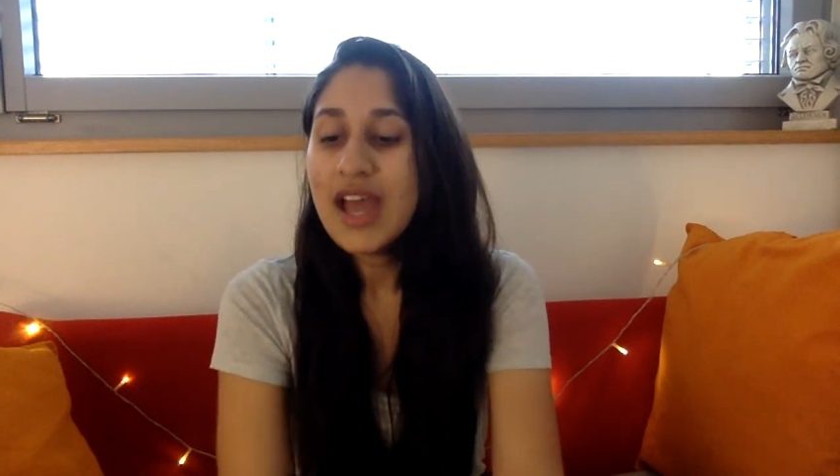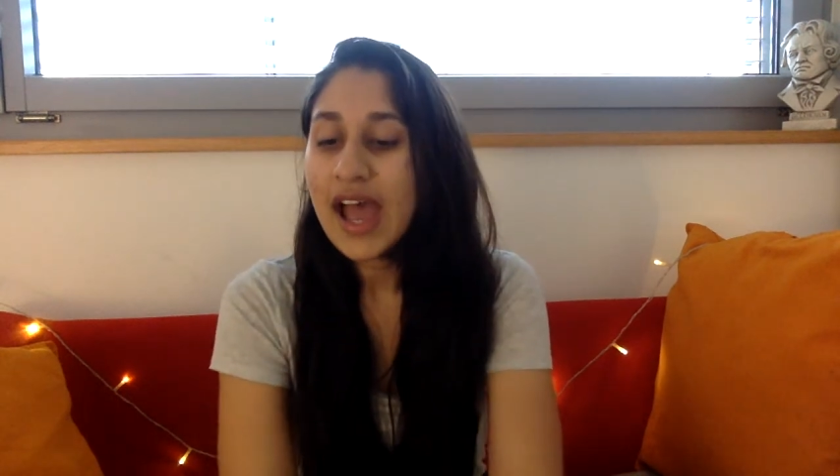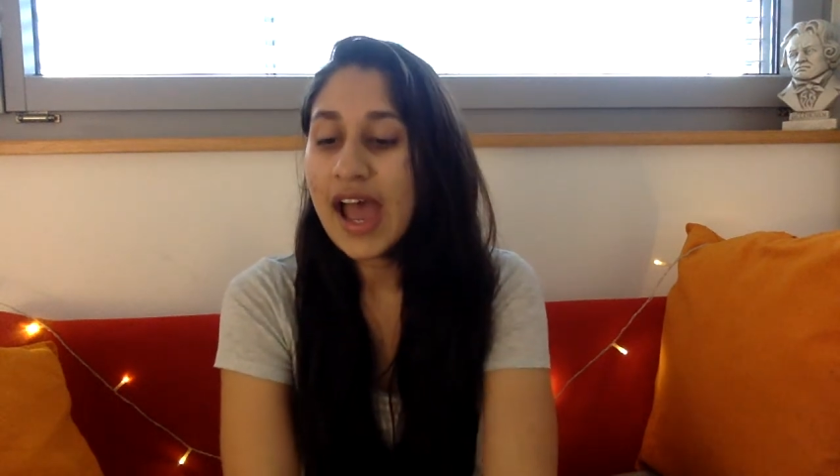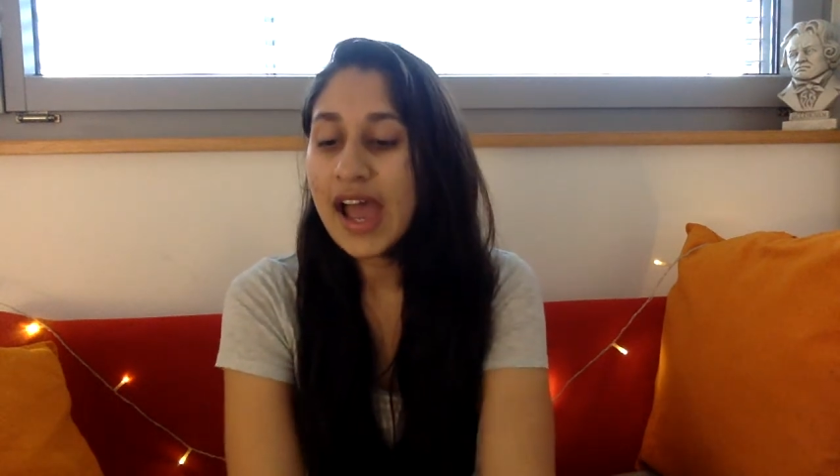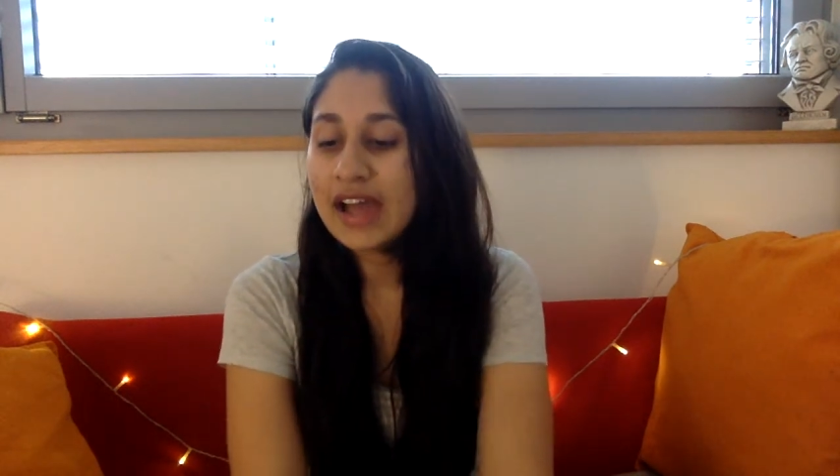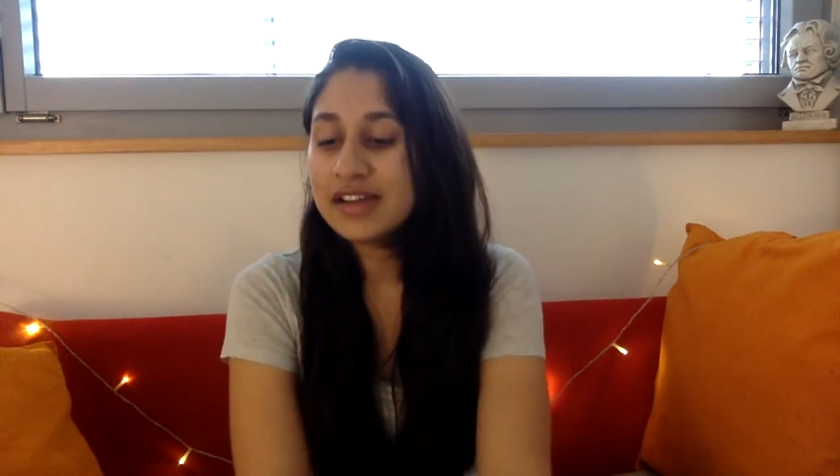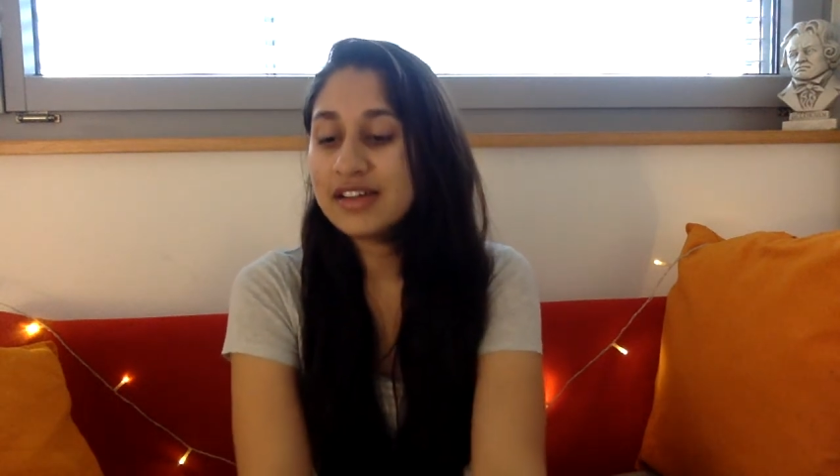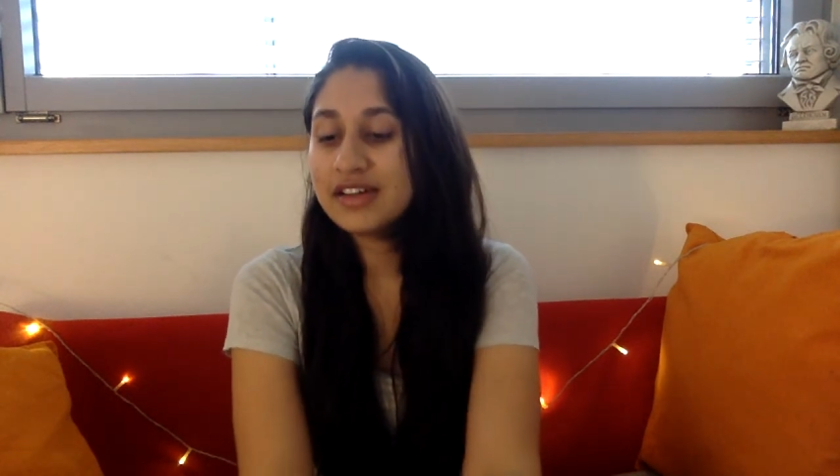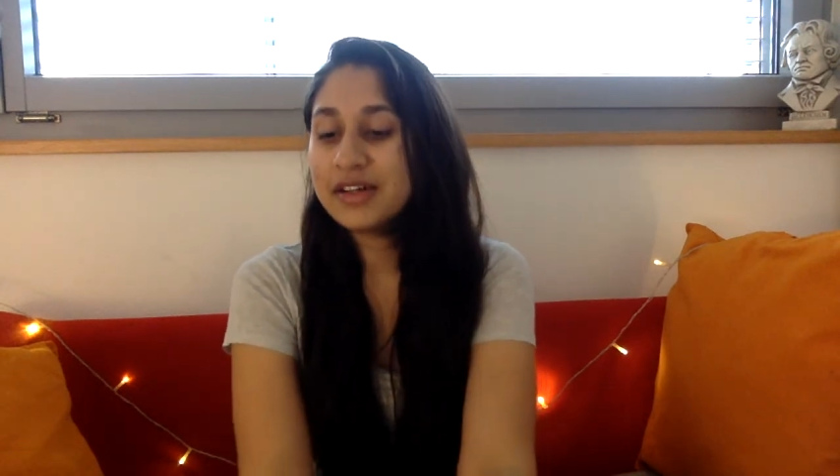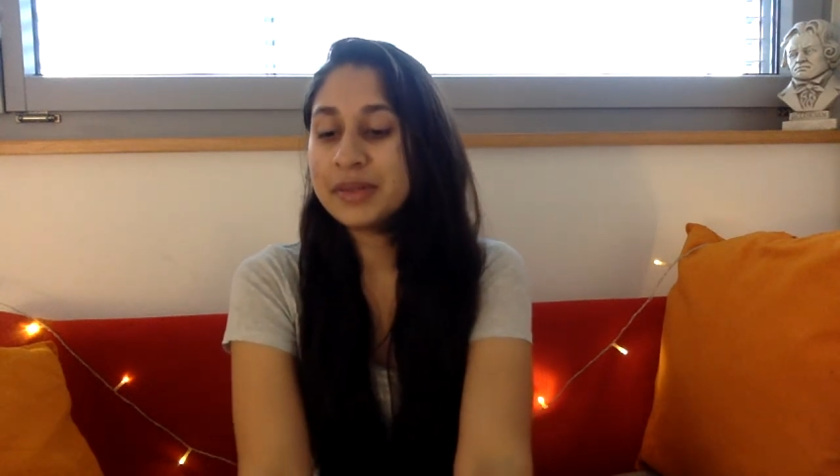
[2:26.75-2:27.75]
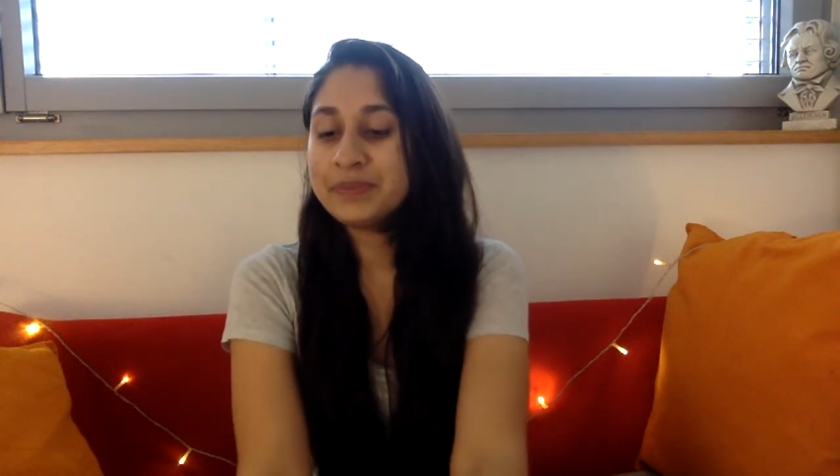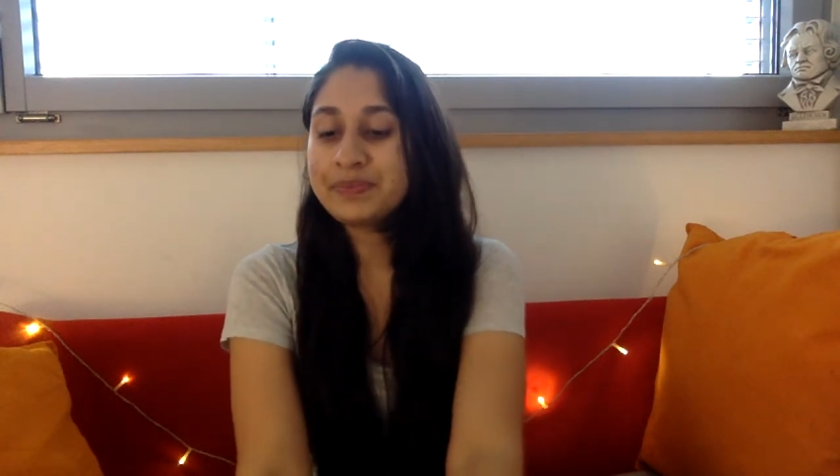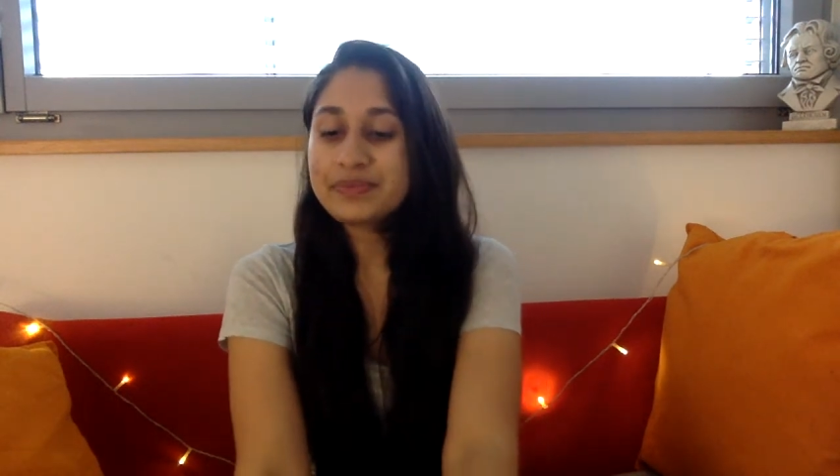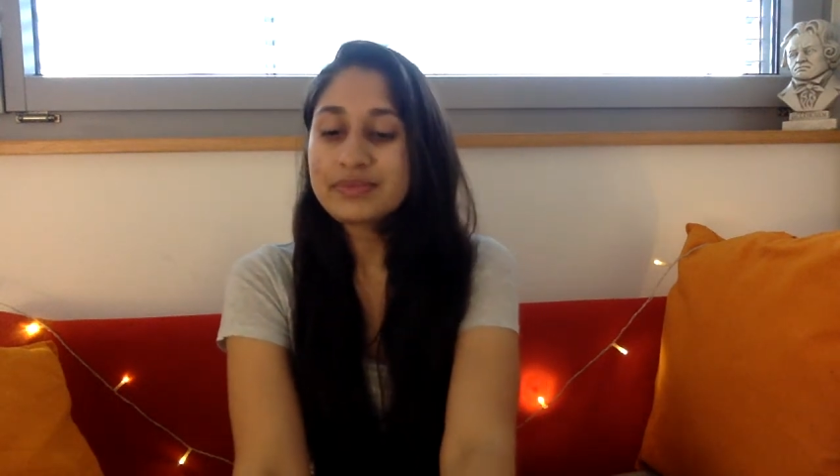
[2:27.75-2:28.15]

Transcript: And